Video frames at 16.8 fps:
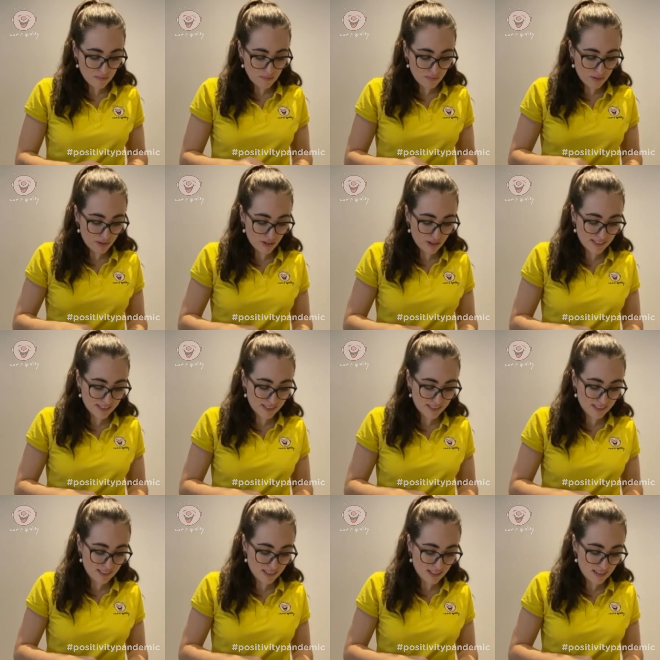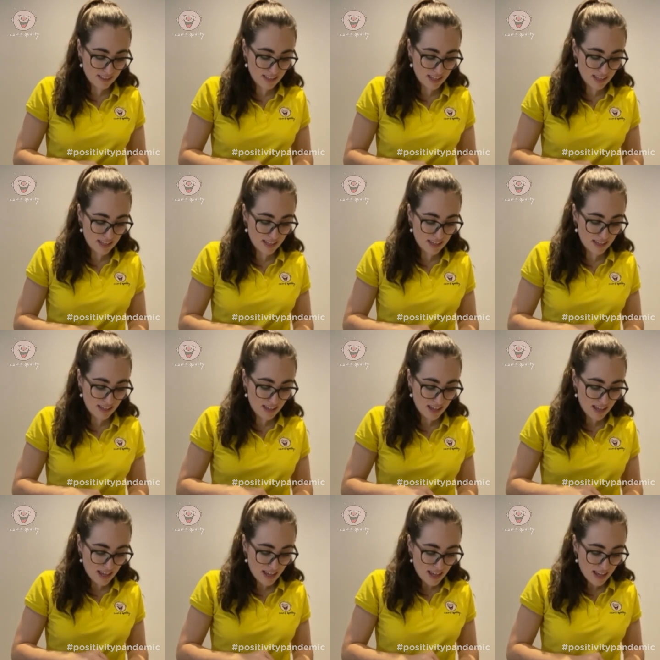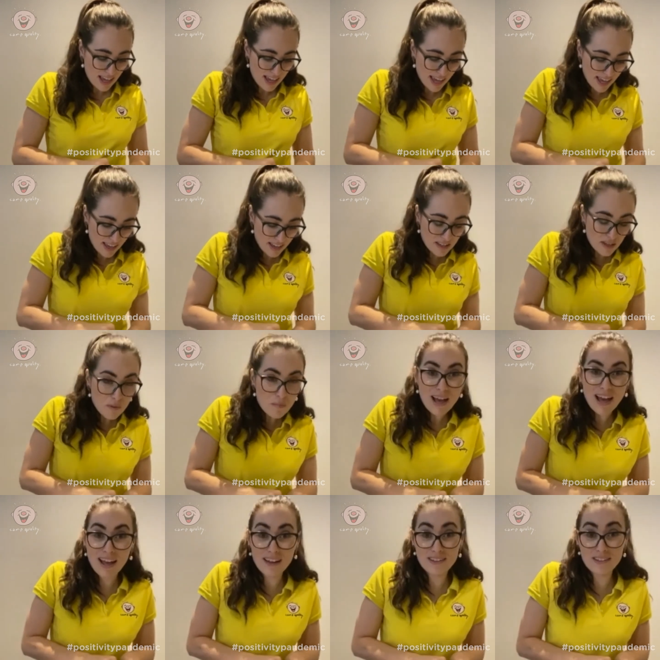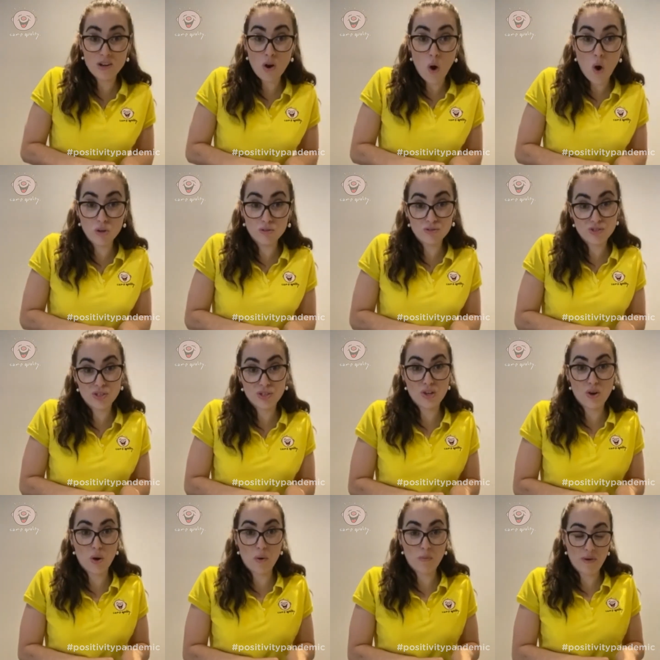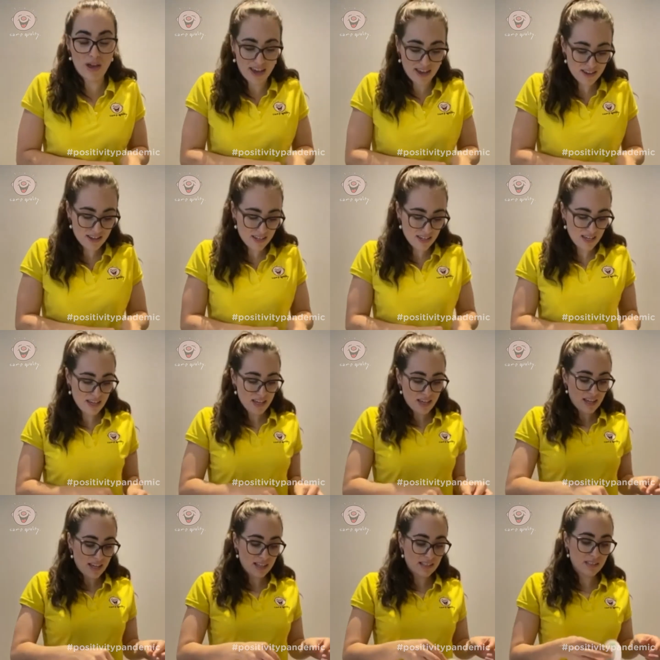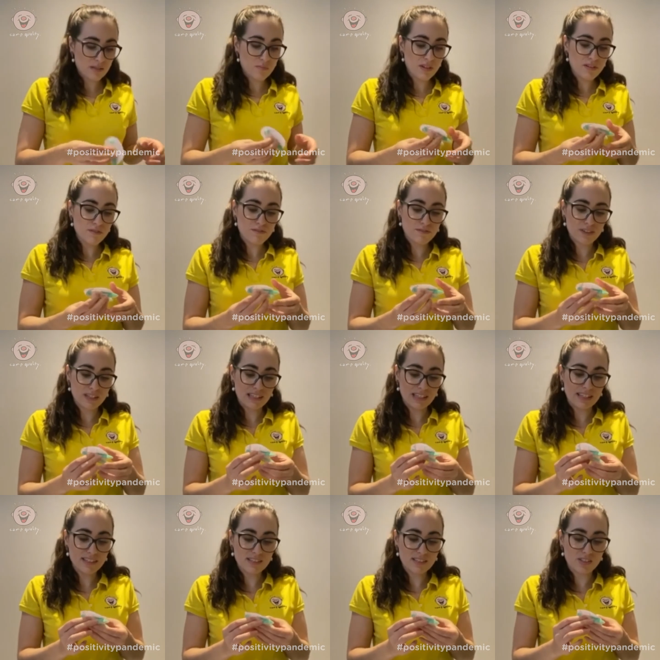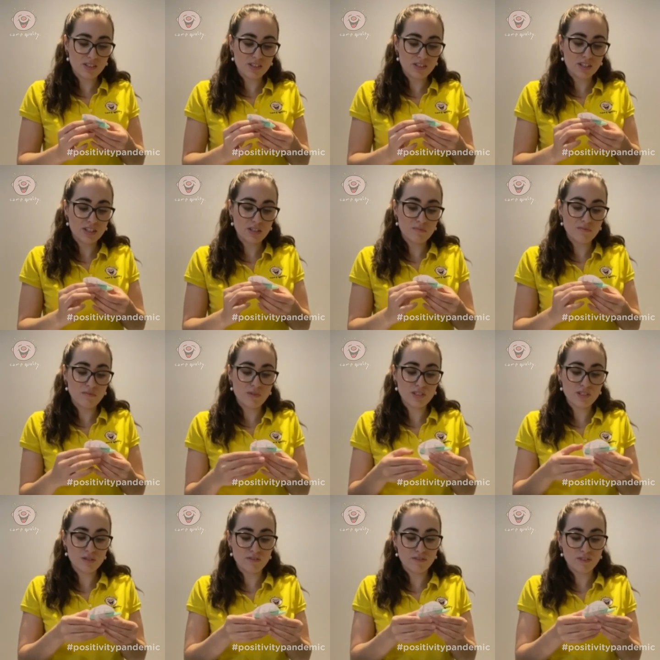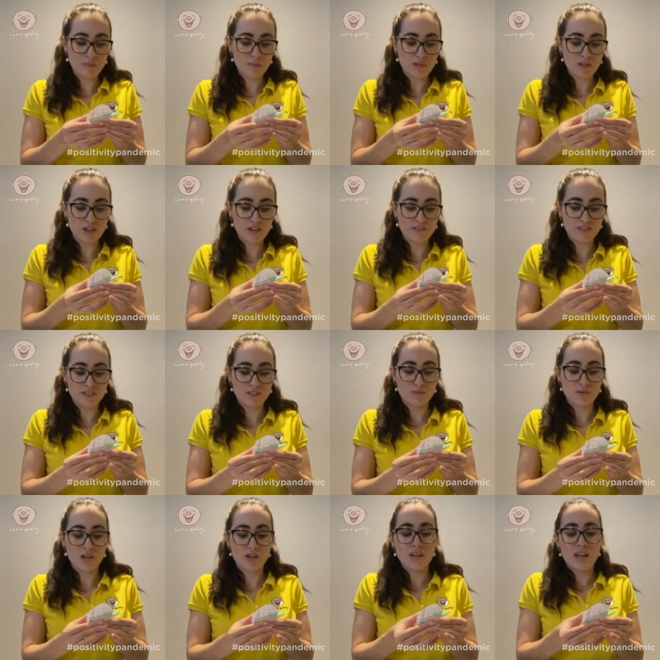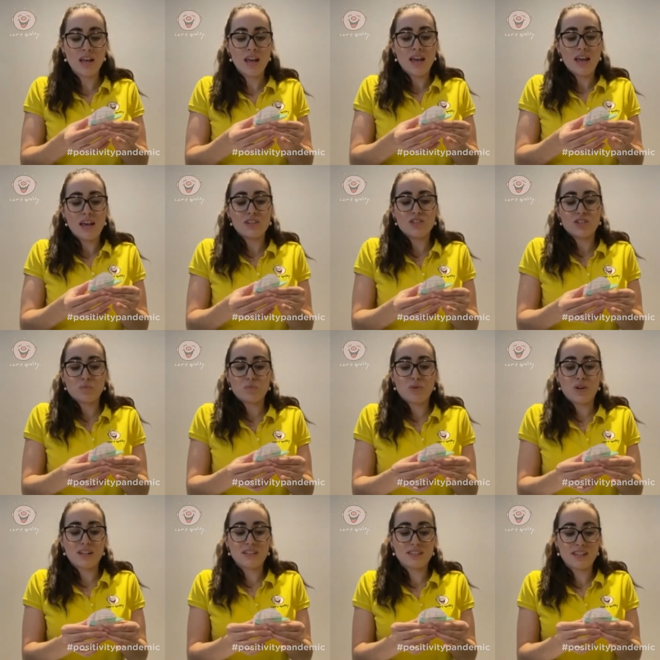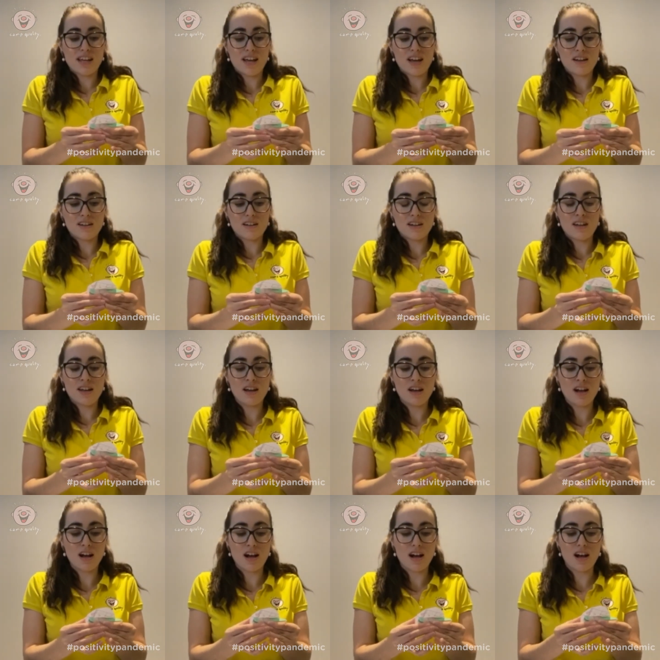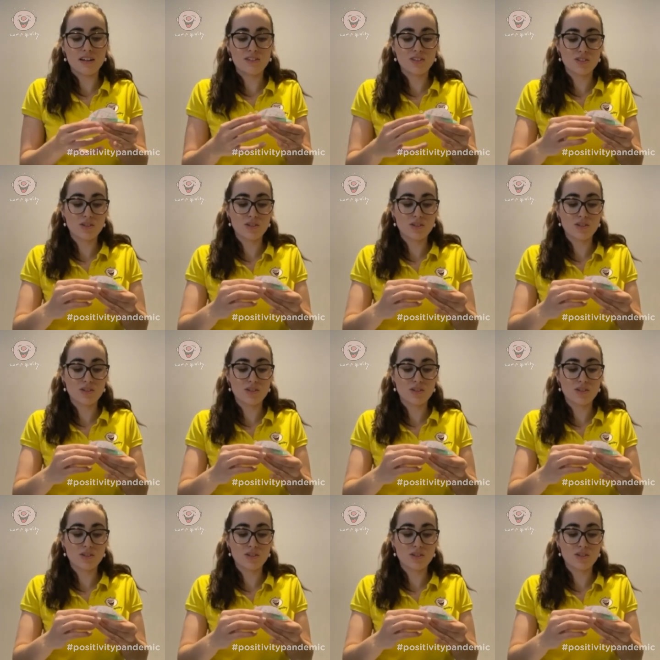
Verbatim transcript: press the egg pattern onto your peg. It's a bit fiddly, so you want to flip it over as well and just press down hard so